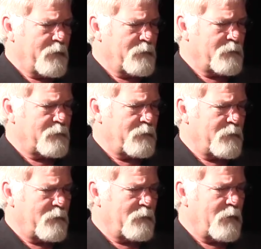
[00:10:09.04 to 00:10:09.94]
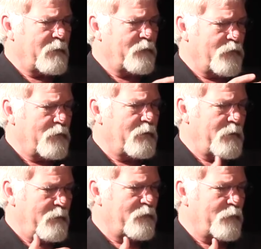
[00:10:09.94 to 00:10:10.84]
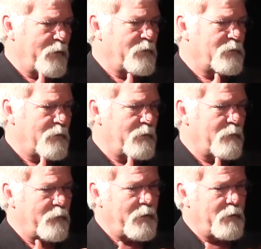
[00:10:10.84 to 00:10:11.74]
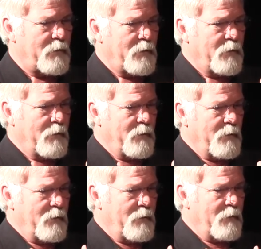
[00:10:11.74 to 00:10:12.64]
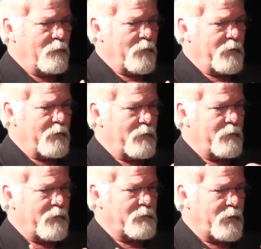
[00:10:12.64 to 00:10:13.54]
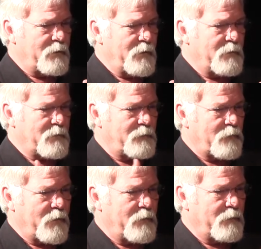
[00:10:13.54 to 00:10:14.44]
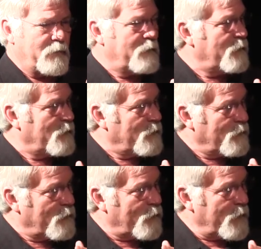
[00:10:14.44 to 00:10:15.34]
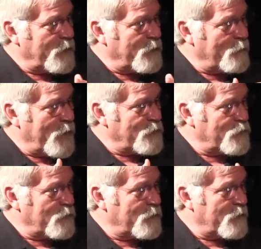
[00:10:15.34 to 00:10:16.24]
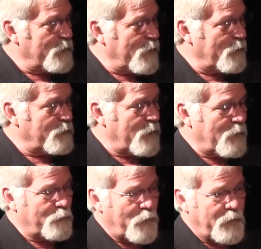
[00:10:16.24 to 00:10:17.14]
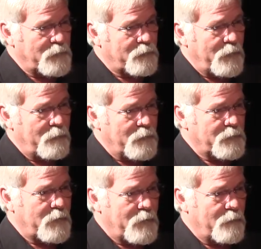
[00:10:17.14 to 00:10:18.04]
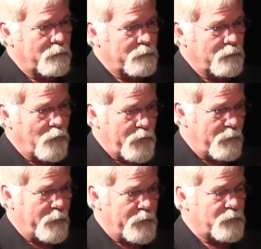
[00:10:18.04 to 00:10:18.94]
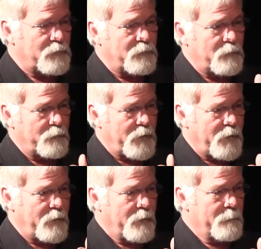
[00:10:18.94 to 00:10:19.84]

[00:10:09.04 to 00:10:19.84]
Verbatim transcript: just a, a, lot of good information in there. We, uh, one of the other things they did is they tried to, to create a dimension to the downtown. Pine Street was kind of one dimensional, and by